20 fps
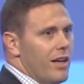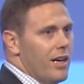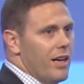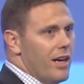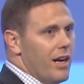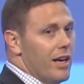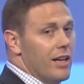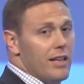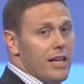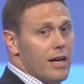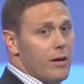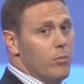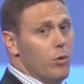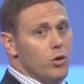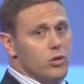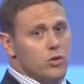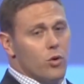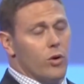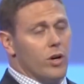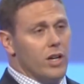And like
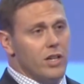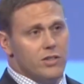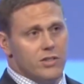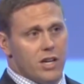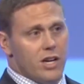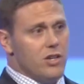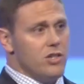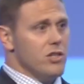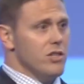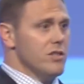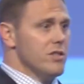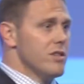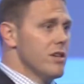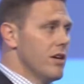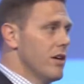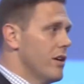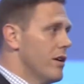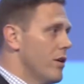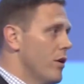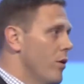most organizations,
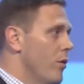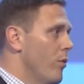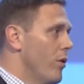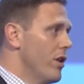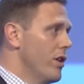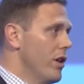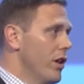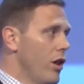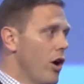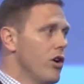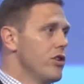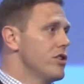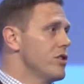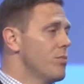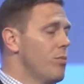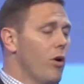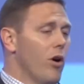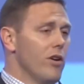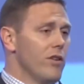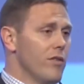one of the largest
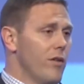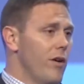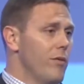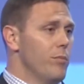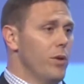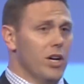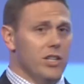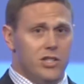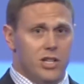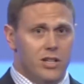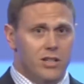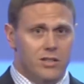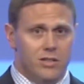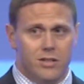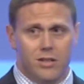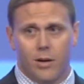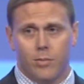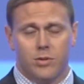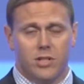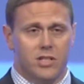parts of our budget,
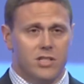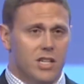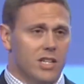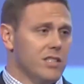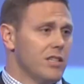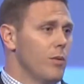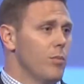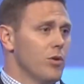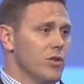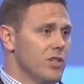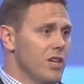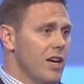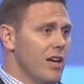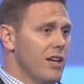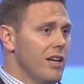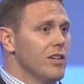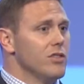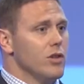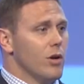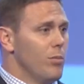up to 60%,
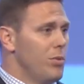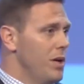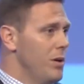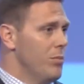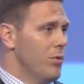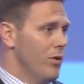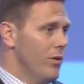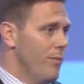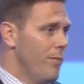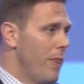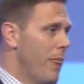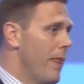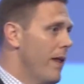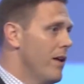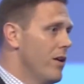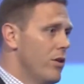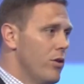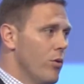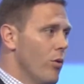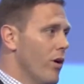is our people,
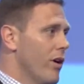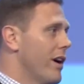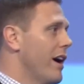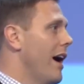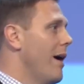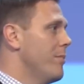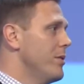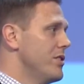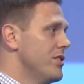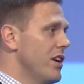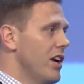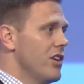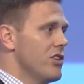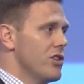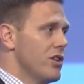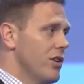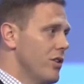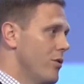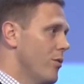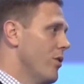through our
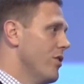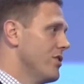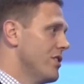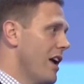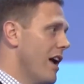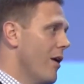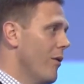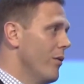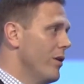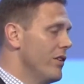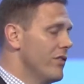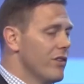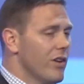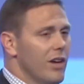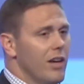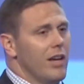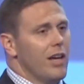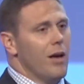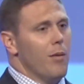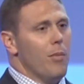compensation and through our salaries.
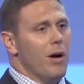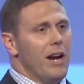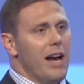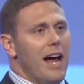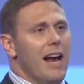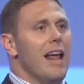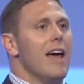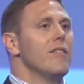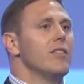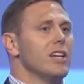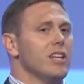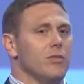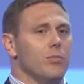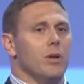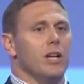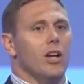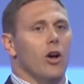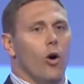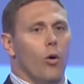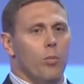And by not having as
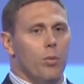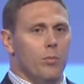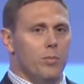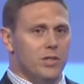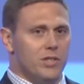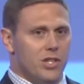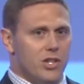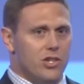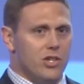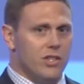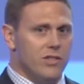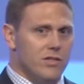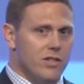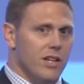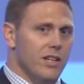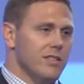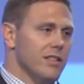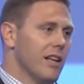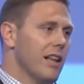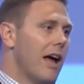many open positions,
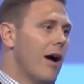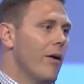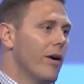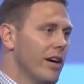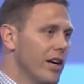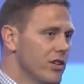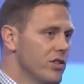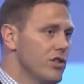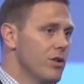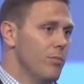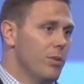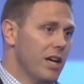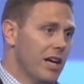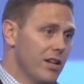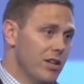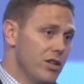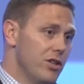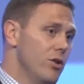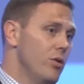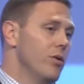it's allowing us to begin
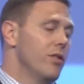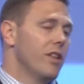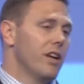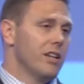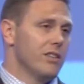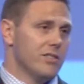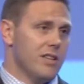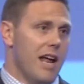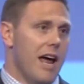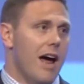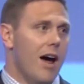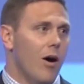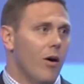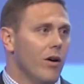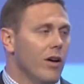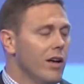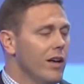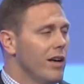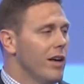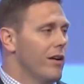to do things now
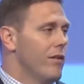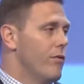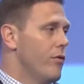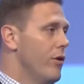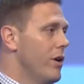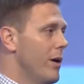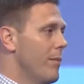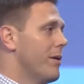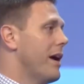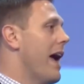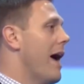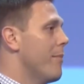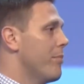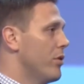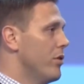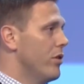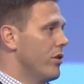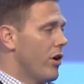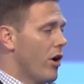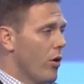and free up
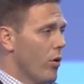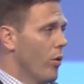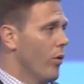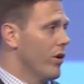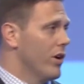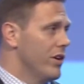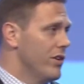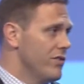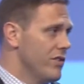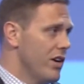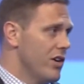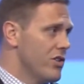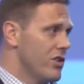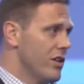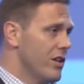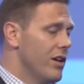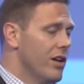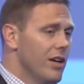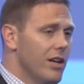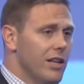capital in our
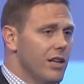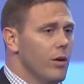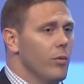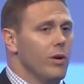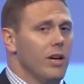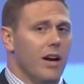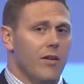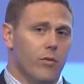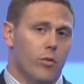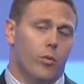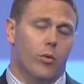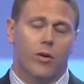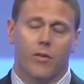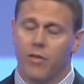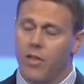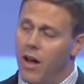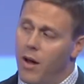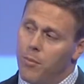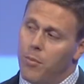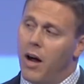organization that we never would have
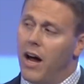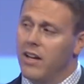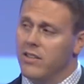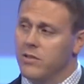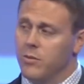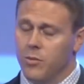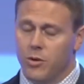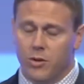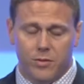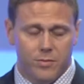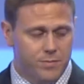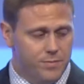thought possible.